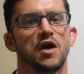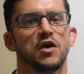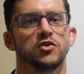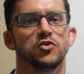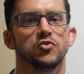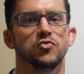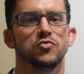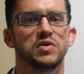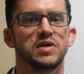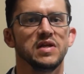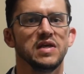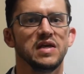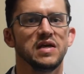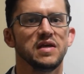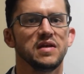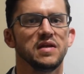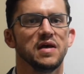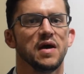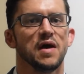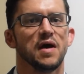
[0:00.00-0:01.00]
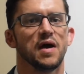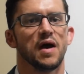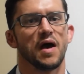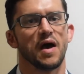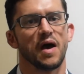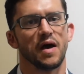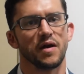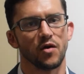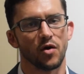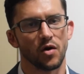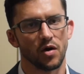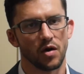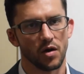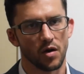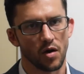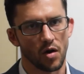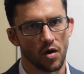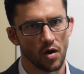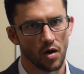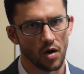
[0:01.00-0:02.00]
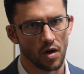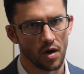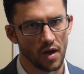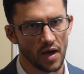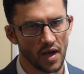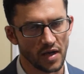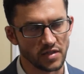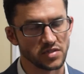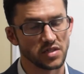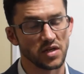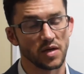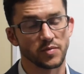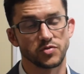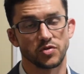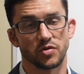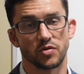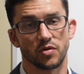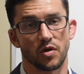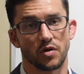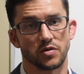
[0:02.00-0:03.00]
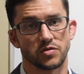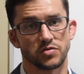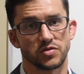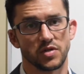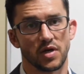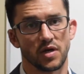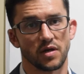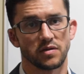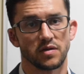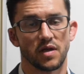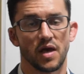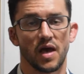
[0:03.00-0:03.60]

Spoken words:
you need an antenuptial contract.